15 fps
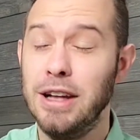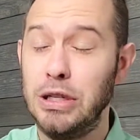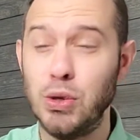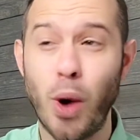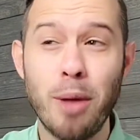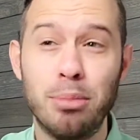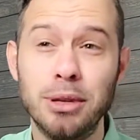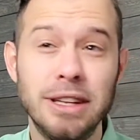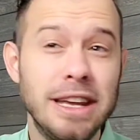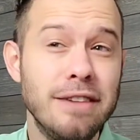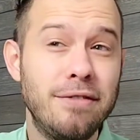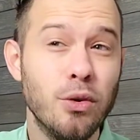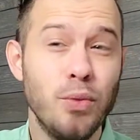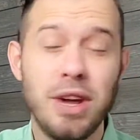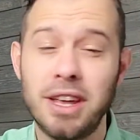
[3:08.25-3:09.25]
Do I
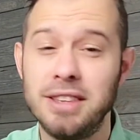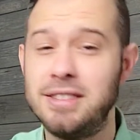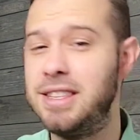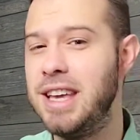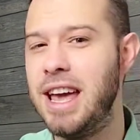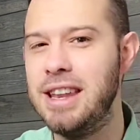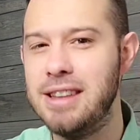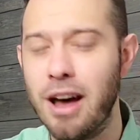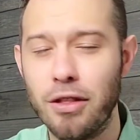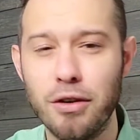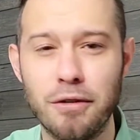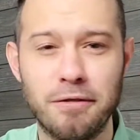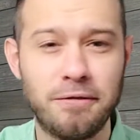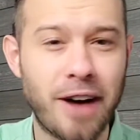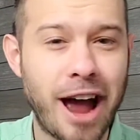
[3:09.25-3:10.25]
believe that we could see
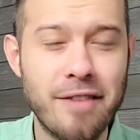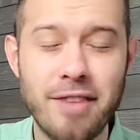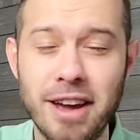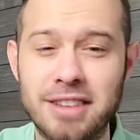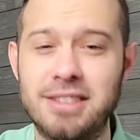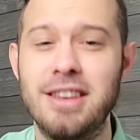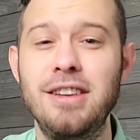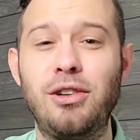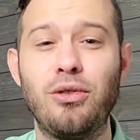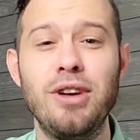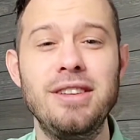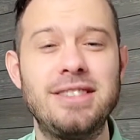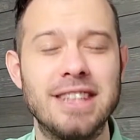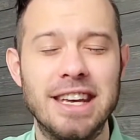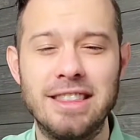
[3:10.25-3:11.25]
another 5x
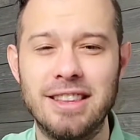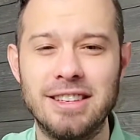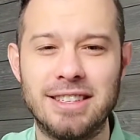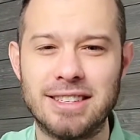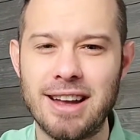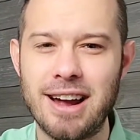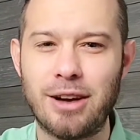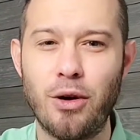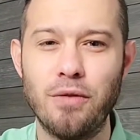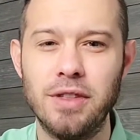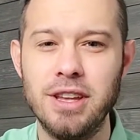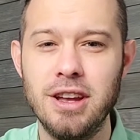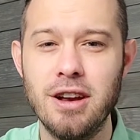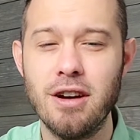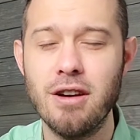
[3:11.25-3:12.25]
increase in this stock over
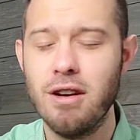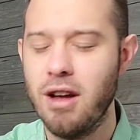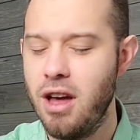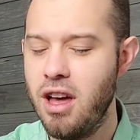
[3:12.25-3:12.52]
the year?